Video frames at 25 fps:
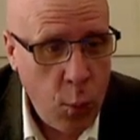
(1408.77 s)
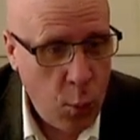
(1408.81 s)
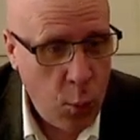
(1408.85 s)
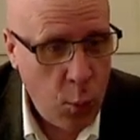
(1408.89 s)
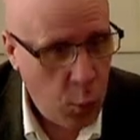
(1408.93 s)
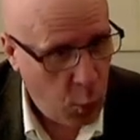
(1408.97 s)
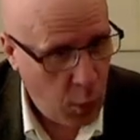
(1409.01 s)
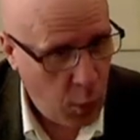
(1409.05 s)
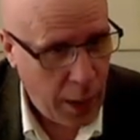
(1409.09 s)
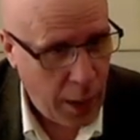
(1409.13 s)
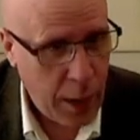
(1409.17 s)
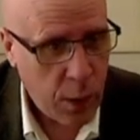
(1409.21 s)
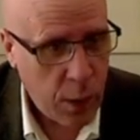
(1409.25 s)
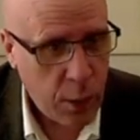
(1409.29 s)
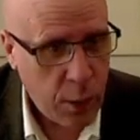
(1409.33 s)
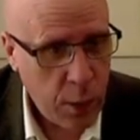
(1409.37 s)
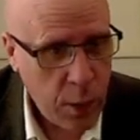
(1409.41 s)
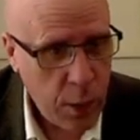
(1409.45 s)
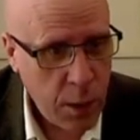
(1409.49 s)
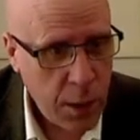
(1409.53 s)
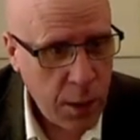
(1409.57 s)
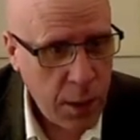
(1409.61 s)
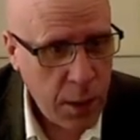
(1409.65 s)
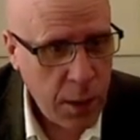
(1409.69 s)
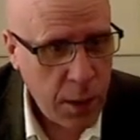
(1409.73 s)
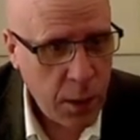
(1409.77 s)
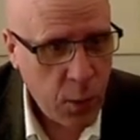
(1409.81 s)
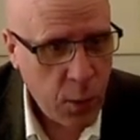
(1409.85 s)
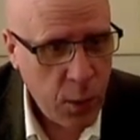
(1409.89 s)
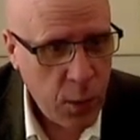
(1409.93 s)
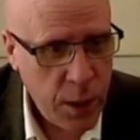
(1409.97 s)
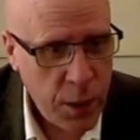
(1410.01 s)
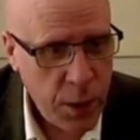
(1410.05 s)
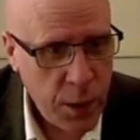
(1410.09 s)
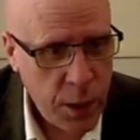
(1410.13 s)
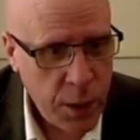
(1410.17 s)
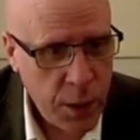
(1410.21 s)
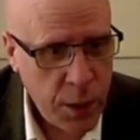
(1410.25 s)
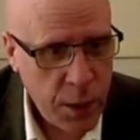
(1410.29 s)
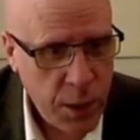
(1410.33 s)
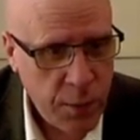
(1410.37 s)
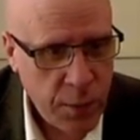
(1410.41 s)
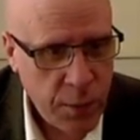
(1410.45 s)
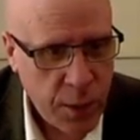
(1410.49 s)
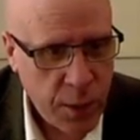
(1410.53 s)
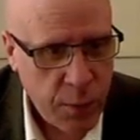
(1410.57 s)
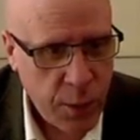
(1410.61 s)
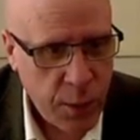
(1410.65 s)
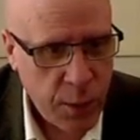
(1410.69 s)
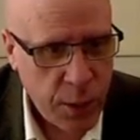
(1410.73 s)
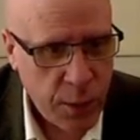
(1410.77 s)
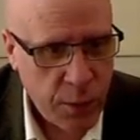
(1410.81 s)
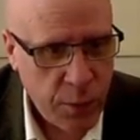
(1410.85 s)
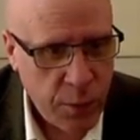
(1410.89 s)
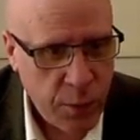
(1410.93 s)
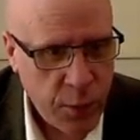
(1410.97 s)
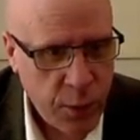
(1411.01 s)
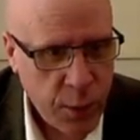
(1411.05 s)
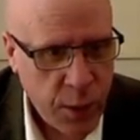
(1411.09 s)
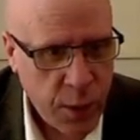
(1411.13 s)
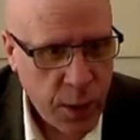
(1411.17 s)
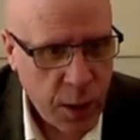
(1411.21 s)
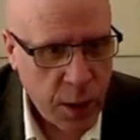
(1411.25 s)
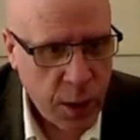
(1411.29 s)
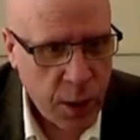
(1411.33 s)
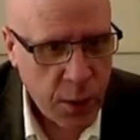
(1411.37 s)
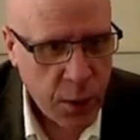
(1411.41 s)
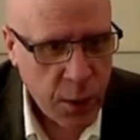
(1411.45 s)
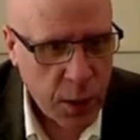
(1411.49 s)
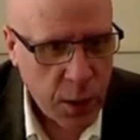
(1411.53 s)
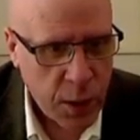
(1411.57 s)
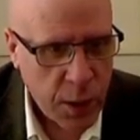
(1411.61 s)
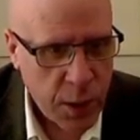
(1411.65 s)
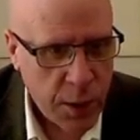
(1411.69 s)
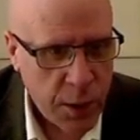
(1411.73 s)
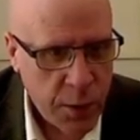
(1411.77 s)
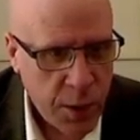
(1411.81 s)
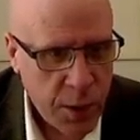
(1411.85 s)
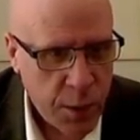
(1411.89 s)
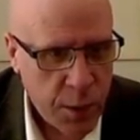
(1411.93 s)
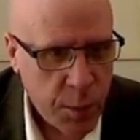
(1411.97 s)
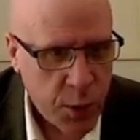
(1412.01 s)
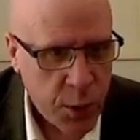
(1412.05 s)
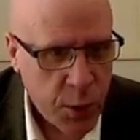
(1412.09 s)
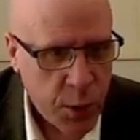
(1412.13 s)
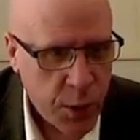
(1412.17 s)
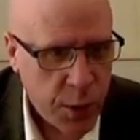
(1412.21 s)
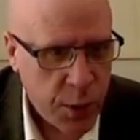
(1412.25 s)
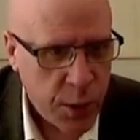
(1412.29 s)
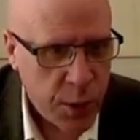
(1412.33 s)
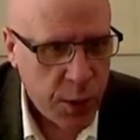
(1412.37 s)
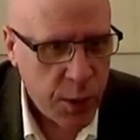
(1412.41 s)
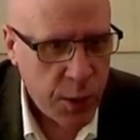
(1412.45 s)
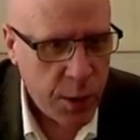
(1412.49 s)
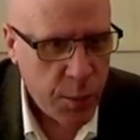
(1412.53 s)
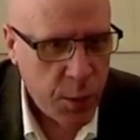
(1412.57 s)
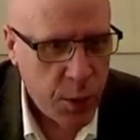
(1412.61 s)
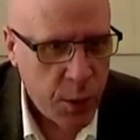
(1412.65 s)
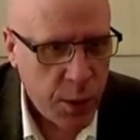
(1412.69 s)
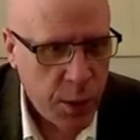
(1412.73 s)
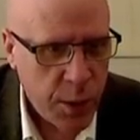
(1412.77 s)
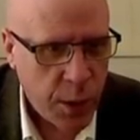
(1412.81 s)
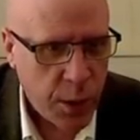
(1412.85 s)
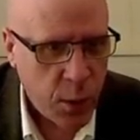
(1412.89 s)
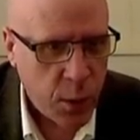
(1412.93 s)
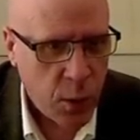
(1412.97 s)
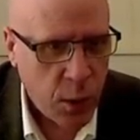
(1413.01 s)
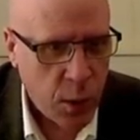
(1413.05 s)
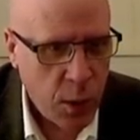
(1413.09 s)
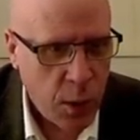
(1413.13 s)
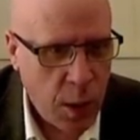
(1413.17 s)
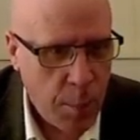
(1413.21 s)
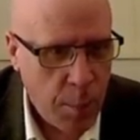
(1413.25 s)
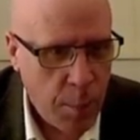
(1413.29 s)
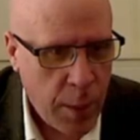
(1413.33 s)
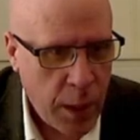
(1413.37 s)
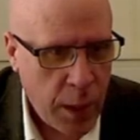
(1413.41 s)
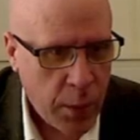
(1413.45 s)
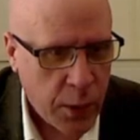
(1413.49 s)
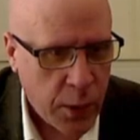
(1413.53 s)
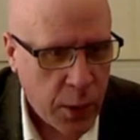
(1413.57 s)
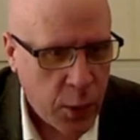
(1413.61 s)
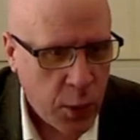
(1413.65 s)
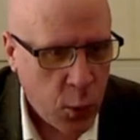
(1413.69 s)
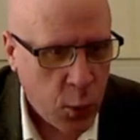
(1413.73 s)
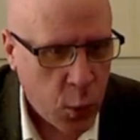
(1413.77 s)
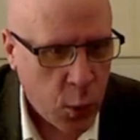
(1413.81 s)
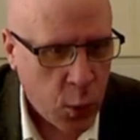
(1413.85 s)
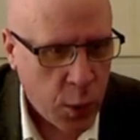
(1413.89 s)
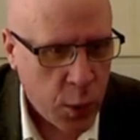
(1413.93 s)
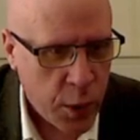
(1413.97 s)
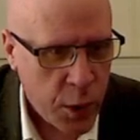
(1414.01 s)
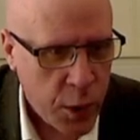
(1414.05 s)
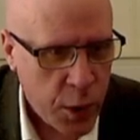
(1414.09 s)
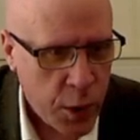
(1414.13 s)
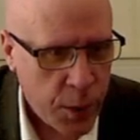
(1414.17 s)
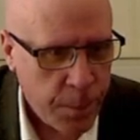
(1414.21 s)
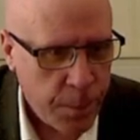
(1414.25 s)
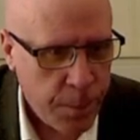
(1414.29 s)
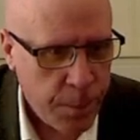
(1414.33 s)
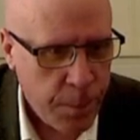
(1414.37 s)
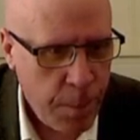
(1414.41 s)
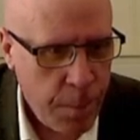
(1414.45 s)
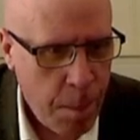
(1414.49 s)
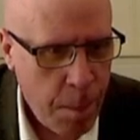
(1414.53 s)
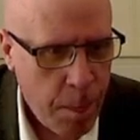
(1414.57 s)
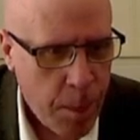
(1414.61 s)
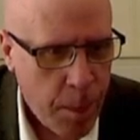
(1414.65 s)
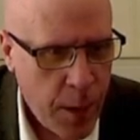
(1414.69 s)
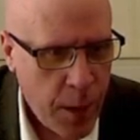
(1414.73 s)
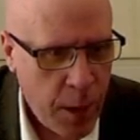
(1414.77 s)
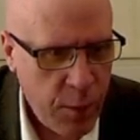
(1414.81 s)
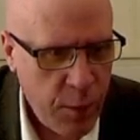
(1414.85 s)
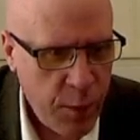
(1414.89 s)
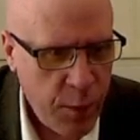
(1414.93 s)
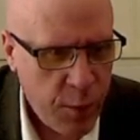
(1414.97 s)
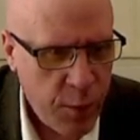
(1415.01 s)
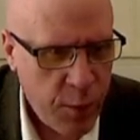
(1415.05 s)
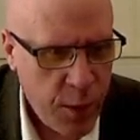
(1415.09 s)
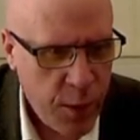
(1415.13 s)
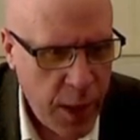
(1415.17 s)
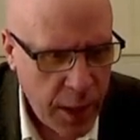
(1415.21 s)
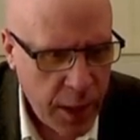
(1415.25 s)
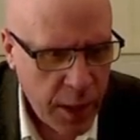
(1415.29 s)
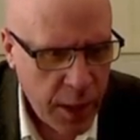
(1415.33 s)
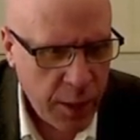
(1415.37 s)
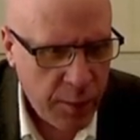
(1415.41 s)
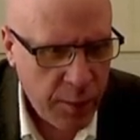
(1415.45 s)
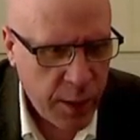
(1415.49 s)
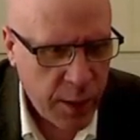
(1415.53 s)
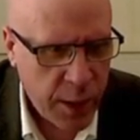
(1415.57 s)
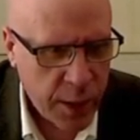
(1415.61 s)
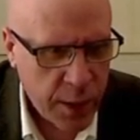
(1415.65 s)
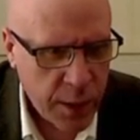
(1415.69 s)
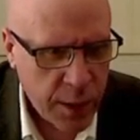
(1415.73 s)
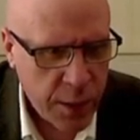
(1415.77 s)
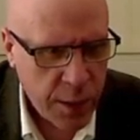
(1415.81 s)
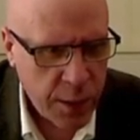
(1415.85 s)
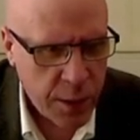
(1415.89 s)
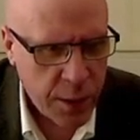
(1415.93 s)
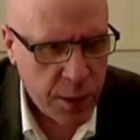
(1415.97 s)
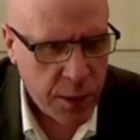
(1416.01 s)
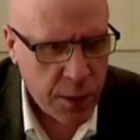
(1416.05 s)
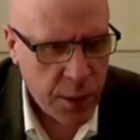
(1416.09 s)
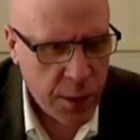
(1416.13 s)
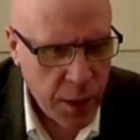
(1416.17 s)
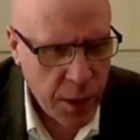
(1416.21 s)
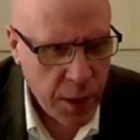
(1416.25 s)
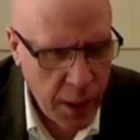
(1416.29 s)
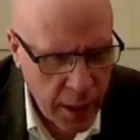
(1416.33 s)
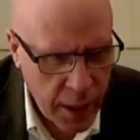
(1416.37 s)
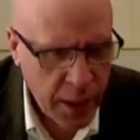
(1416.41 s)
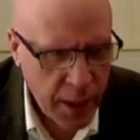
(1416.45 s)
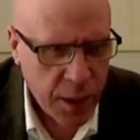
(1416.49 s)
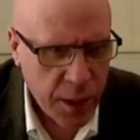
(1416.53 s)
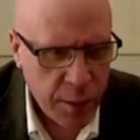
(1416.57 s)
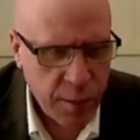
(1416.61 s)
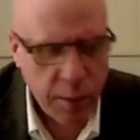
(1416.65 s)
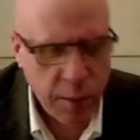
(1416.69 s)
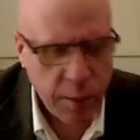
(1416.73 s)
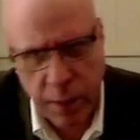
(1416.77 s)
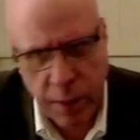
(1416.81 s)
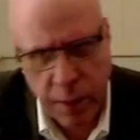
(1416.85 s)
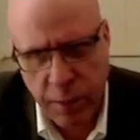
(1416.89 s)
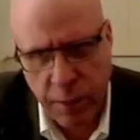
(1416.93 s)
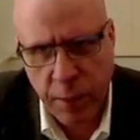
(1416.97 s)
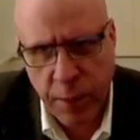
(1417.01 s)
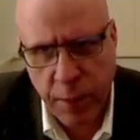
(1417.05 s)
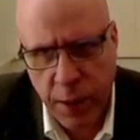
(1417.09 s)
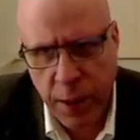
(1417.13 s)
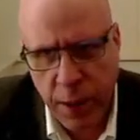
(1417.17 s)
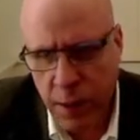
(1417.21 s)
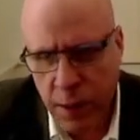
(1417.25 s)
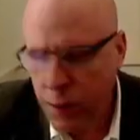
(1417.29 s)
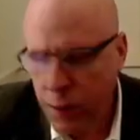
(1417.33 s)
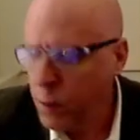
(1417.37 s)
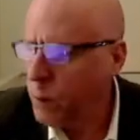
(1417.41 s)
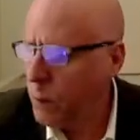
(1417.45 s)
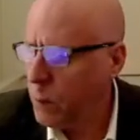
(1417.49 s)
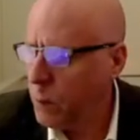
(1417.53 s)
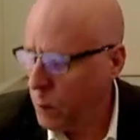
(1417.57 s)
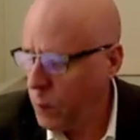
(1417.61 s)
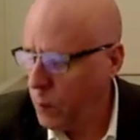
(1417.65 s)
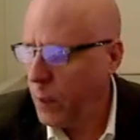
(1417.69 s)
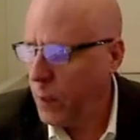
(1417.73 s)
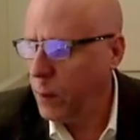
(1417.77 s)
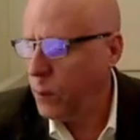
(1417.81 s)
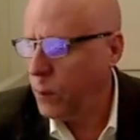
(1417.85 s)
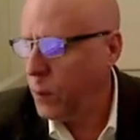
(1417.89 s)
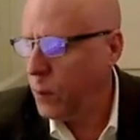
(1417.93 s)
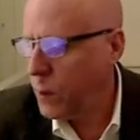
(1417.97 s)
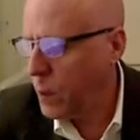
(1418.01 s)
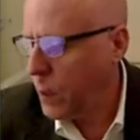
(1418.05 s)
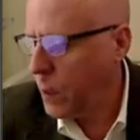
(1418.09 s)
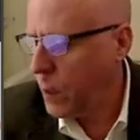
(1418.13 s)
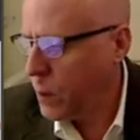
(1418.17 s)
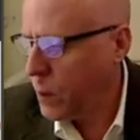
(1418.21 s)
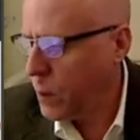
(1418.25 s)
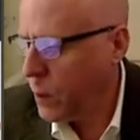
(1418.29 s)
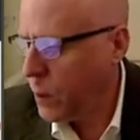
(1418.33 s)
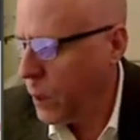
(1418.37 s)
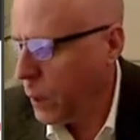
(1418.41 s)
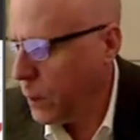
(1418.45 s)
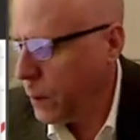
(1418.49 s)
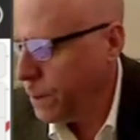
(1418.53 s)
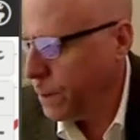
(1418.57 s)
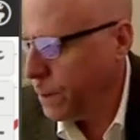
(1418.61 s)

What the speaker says: Wow, look at the equation they've written for the other kind of symmetry, the symmetry they call about the origin. F of negative x is the negative of f of x. Wow, what's that saying?